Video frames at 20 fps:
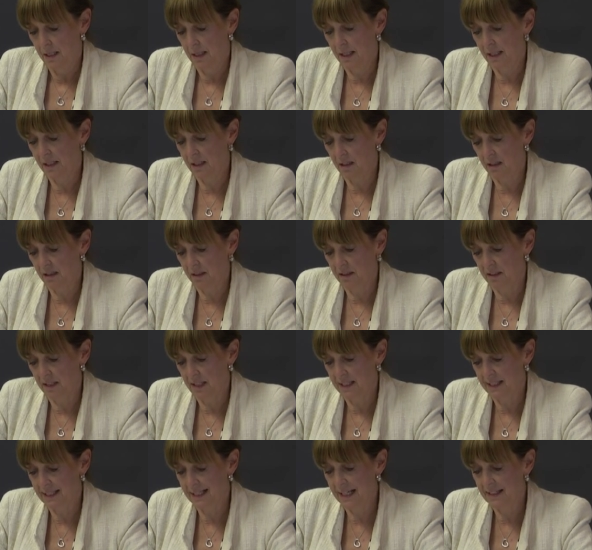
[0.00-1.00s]
Nick
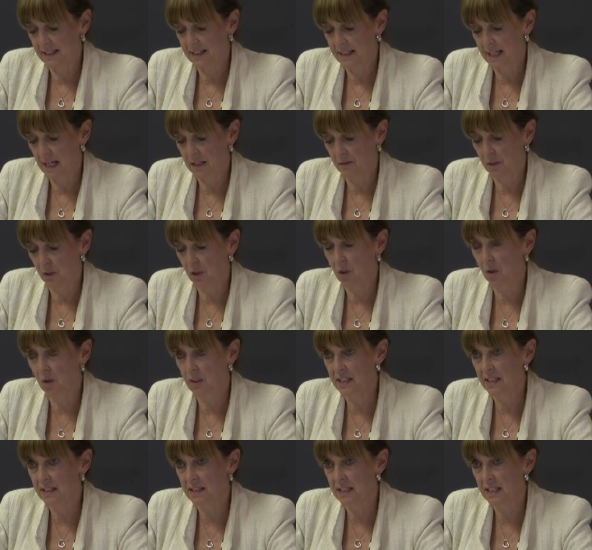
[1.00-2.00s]
Gargan has let down the
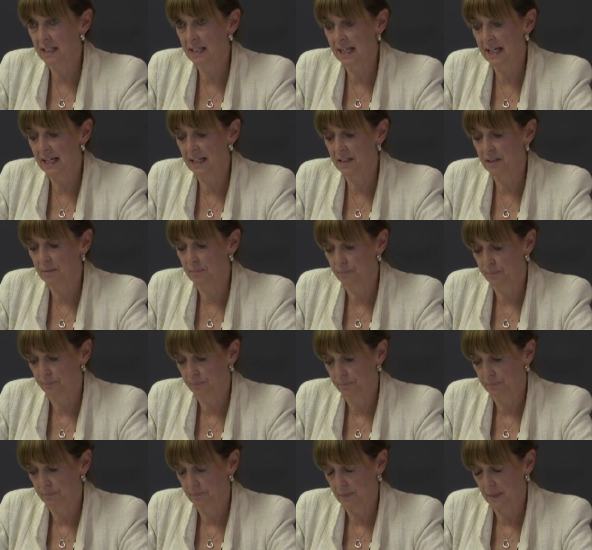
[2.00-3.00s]
colleagues he led
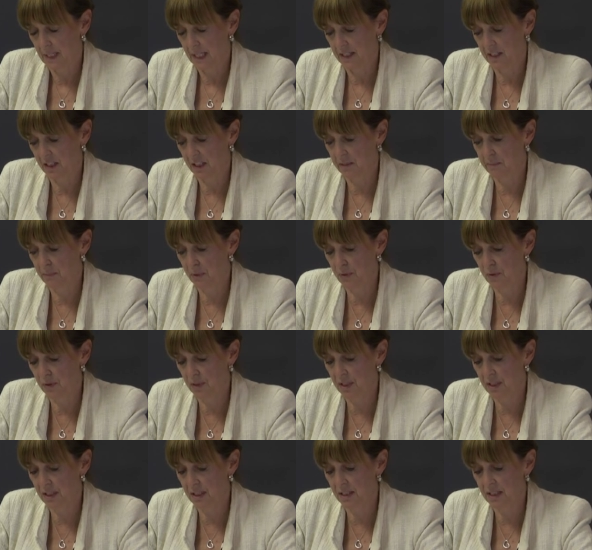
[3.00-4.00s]
and the
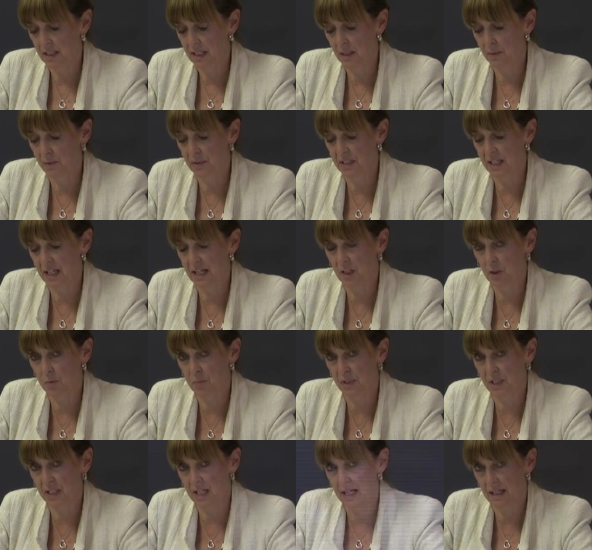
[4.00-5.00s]
communities he was there to
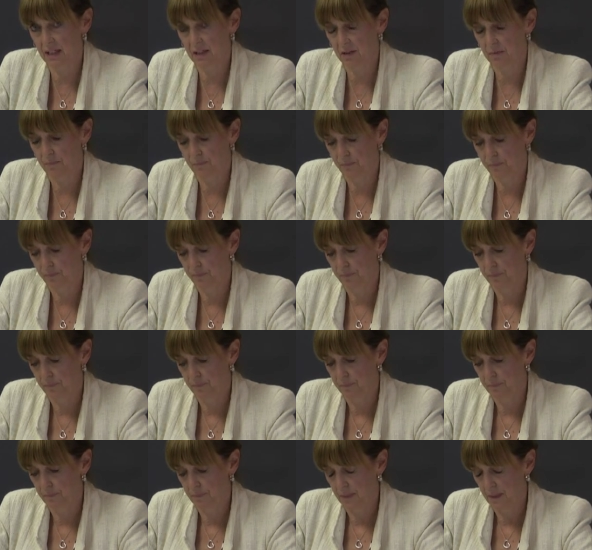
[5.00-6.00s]
protect.
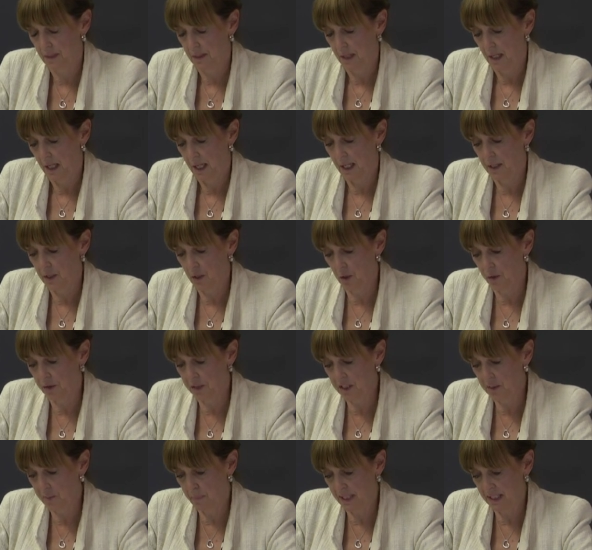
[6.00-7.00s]
And on
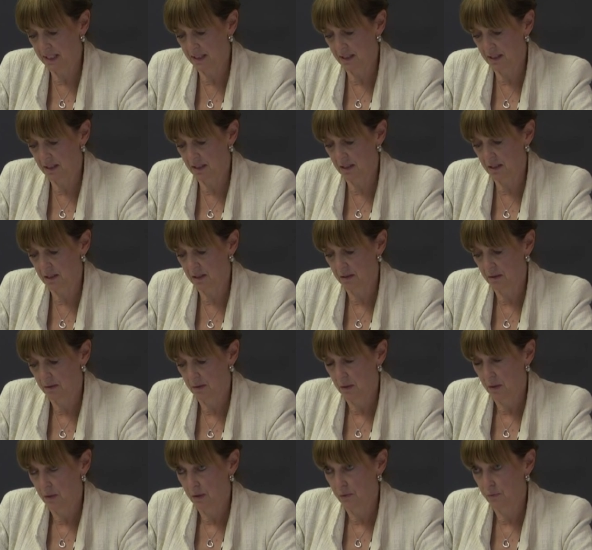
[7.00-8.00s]
this basis,
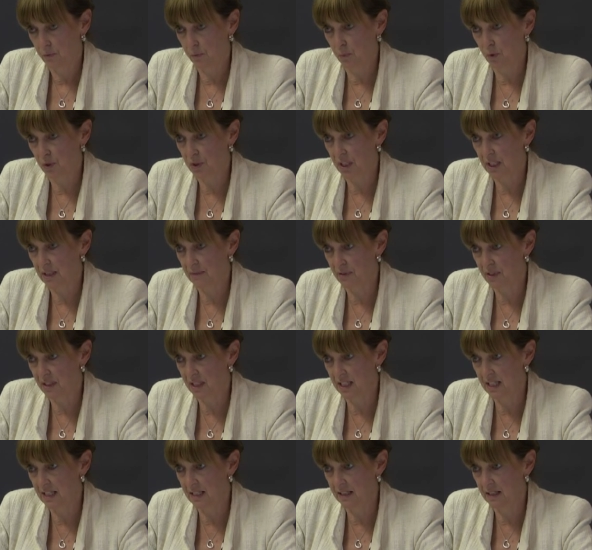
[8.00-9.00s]
from what I have
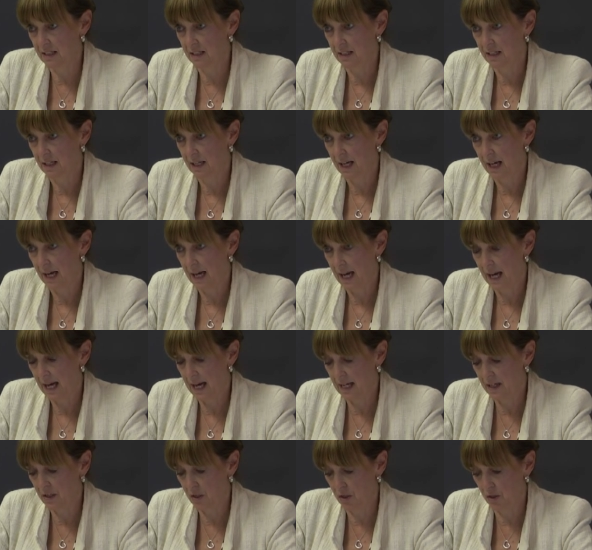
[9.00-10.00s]
seen
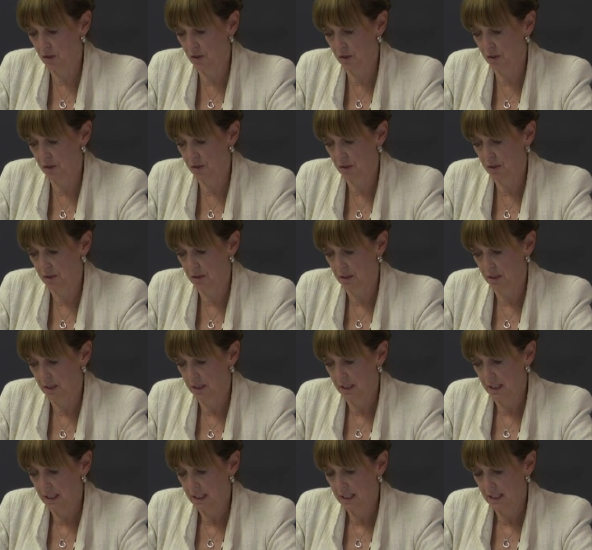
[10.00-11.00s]
and heard,
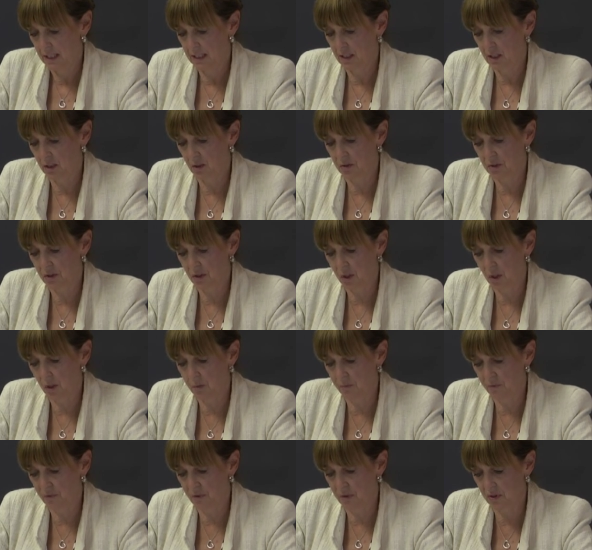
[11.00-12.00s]
he has lost the
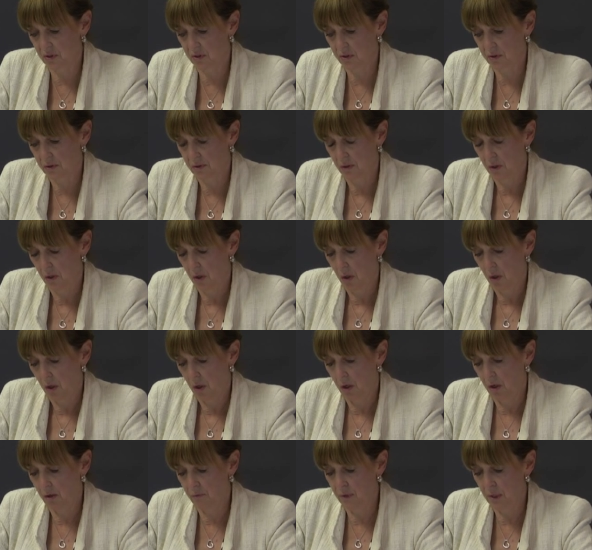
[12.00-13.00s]
confidence
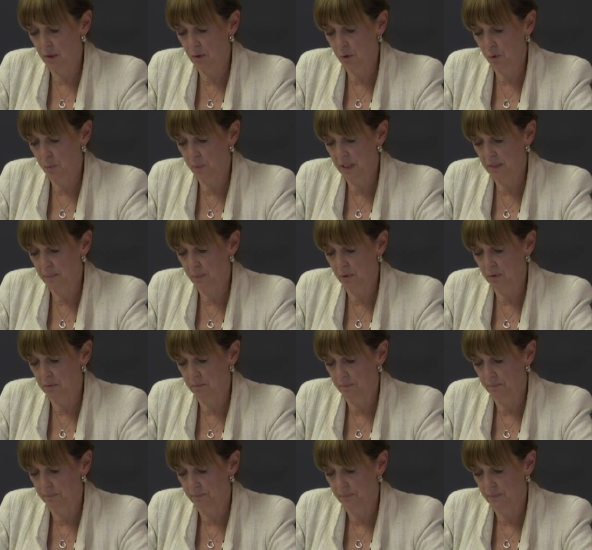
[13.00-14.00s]
of local people,